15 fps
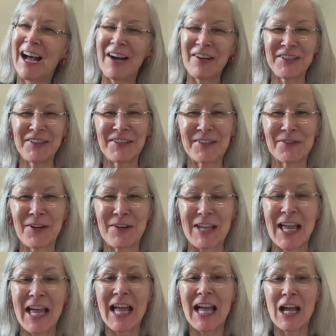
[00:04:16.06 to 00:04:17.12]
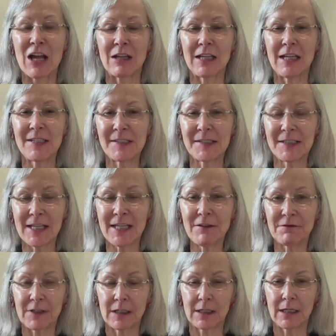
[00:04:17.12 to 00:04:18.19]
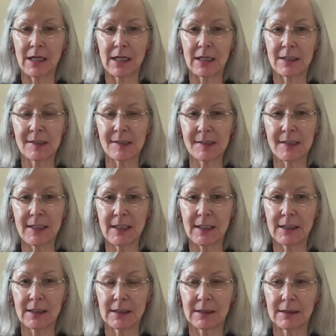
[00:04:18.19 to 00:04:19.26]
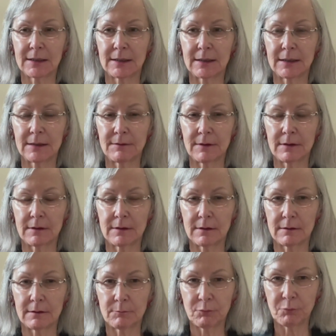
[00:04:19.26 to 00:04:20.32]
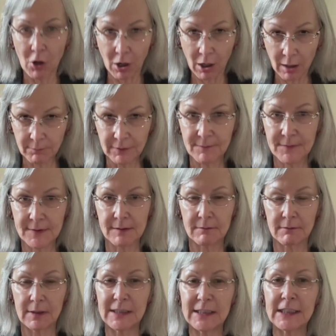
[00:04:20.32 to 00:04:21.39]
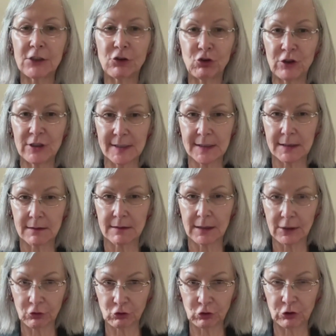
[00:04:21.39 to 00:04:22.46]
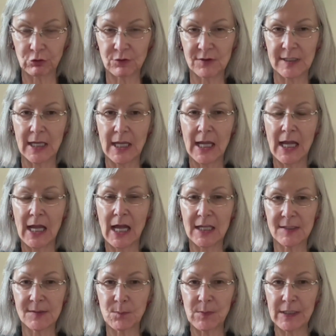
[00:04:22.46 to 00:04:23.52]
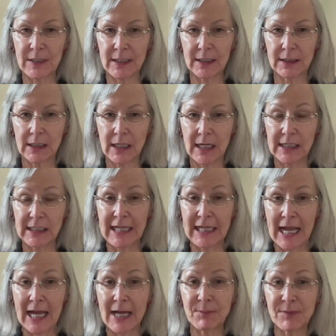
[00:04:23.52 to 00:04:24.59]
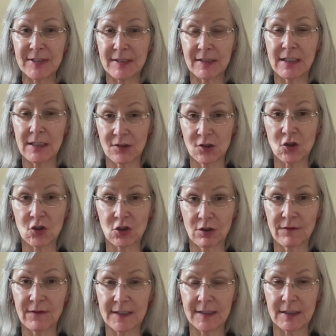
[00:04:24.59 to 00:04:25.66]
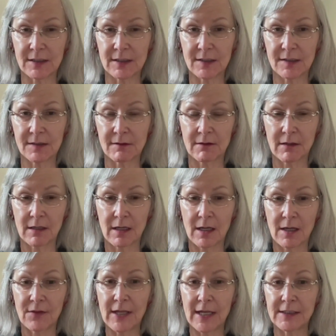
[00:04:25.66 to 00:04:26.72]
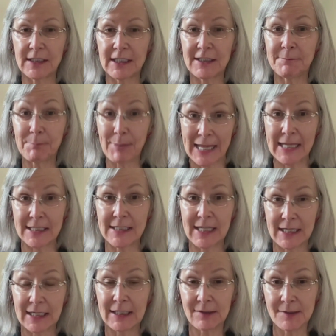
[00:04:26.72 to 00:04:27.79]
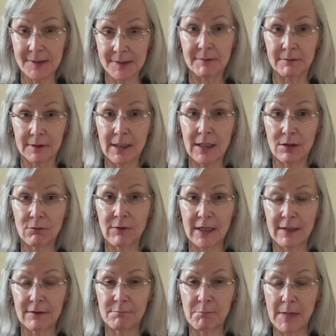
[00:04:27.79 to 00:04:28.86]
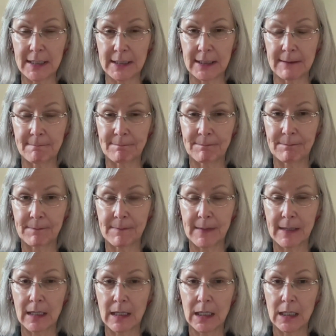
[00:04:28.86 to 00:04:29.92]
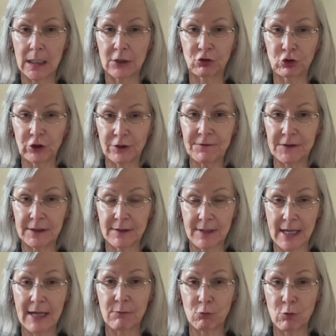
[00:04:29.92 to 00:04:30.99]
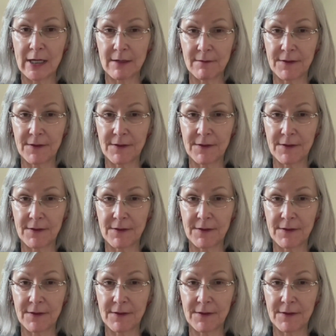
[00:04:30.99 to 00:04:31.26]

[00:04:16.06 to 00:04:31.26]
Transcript: How to describe it? Instead of uh, seeing problems, indigenous issues, as being gaps in services that need band aids in the way of money, shift that way of